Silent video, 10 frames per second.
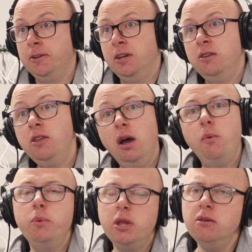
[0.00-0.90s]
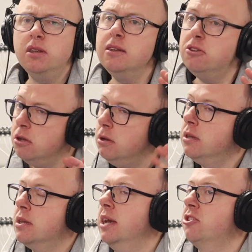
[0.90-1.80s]
No, well, we don't tend to do
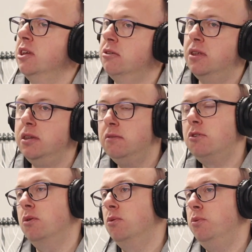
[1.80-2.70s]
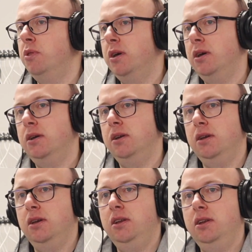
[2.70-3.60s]
internationally because then you've got all the
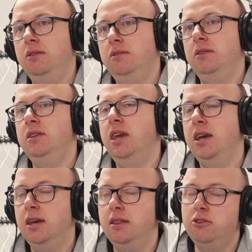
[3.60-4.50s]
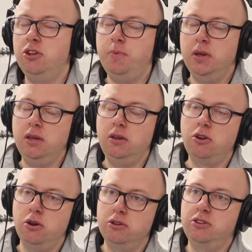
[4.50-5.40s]
shipping the shipping
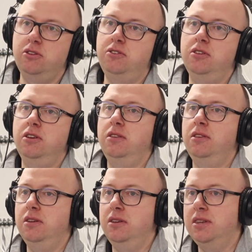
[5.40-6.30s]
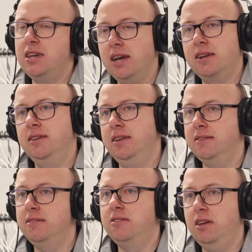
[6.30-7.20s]
costs and the
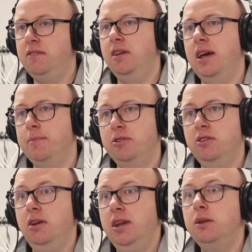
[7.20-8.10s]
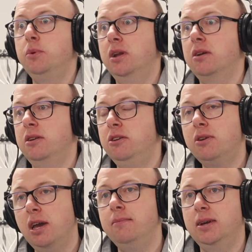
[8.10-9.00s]
taxes and stuff like that. But certainly anywhere in like a
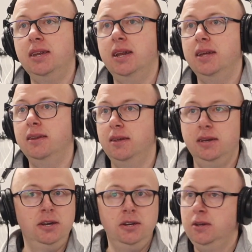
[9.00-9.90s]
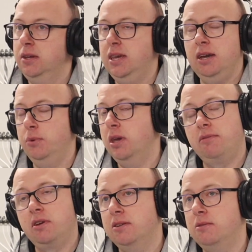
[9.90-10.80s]
UK mainland, we
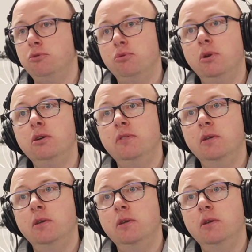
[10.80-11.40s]
have customers all over the